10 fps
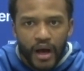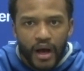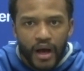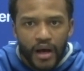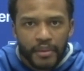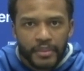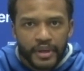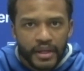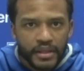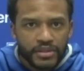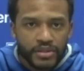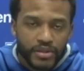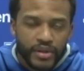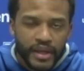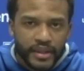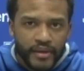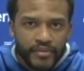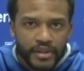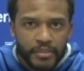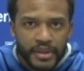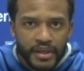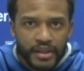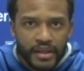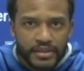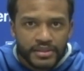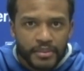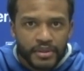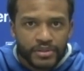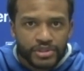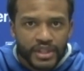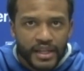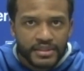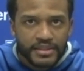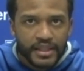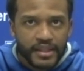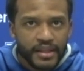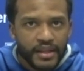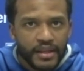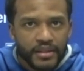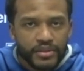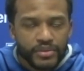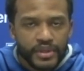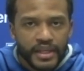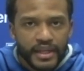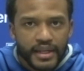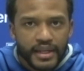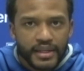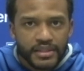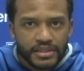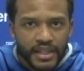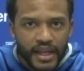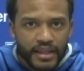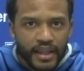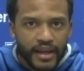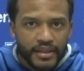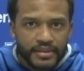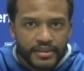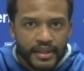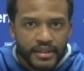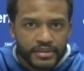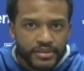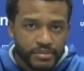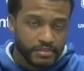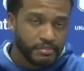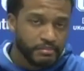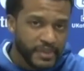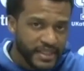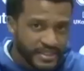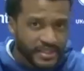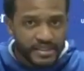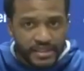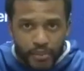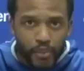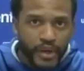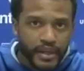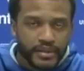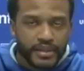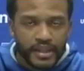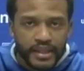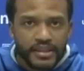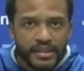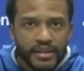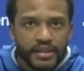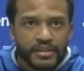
and you know, you have to have a little bit of luck. Some of those shots that you get at the end of the shot clock that is a somewhat clean look,